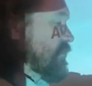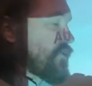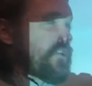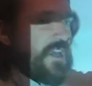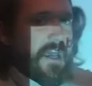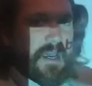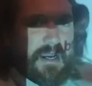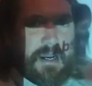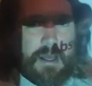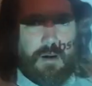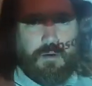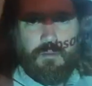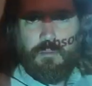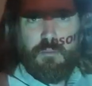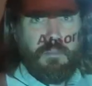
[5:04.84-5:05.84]
just hanging
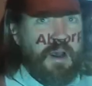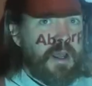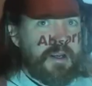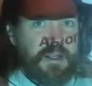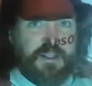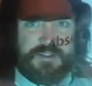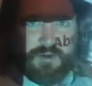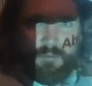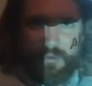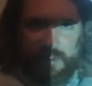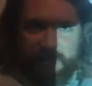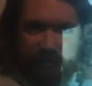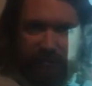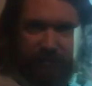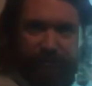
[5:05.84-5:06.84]
out, minding its own
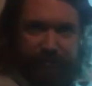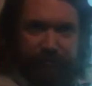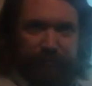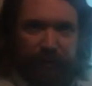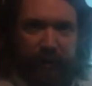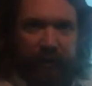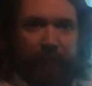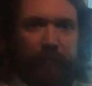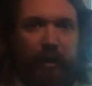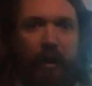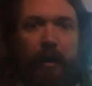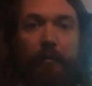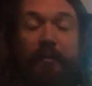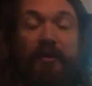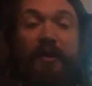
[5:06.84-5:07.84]
business, okay?
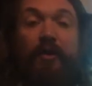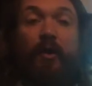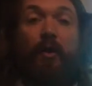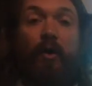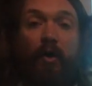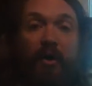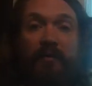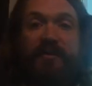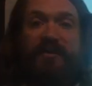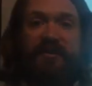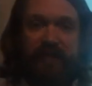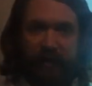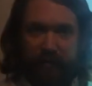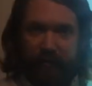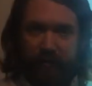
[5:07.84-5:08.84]
But then all of a
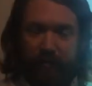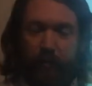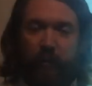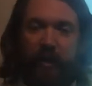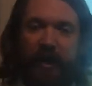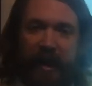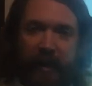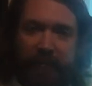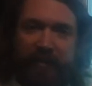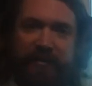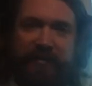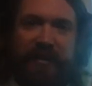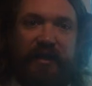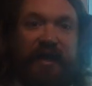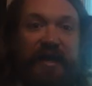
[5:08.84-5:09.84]
sudden, what
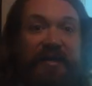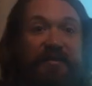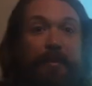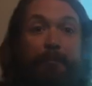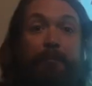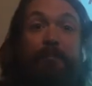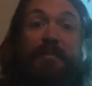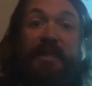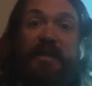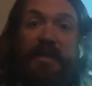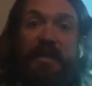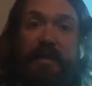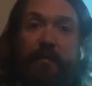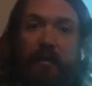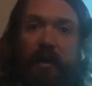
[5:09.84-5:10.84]
happens is a
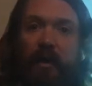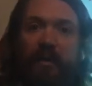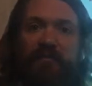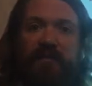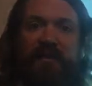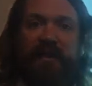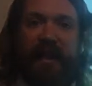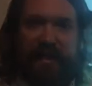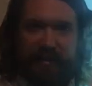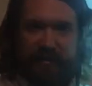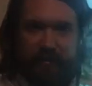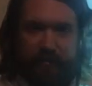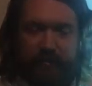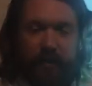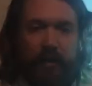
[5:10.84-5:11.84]
beam of light
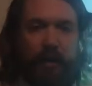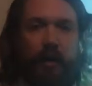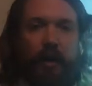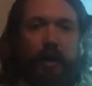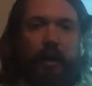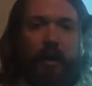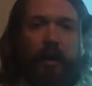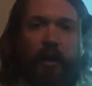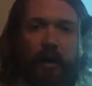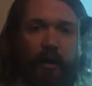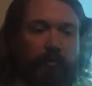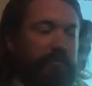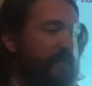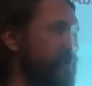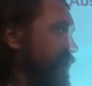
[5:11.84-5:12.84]

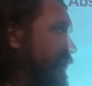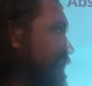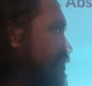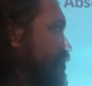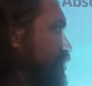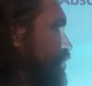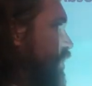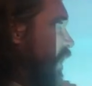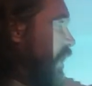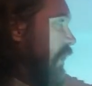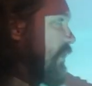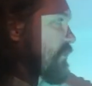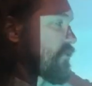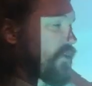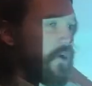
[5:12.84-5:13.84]
comes and
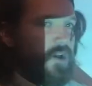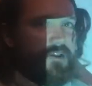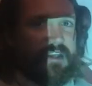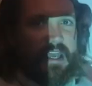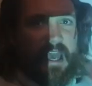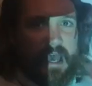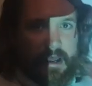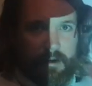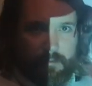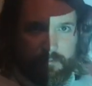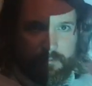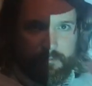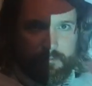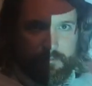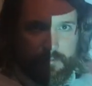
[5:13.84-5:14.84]
shines on the atom.
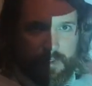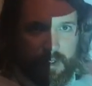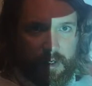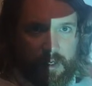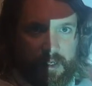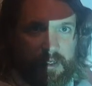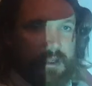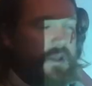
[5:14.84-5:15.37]
Right?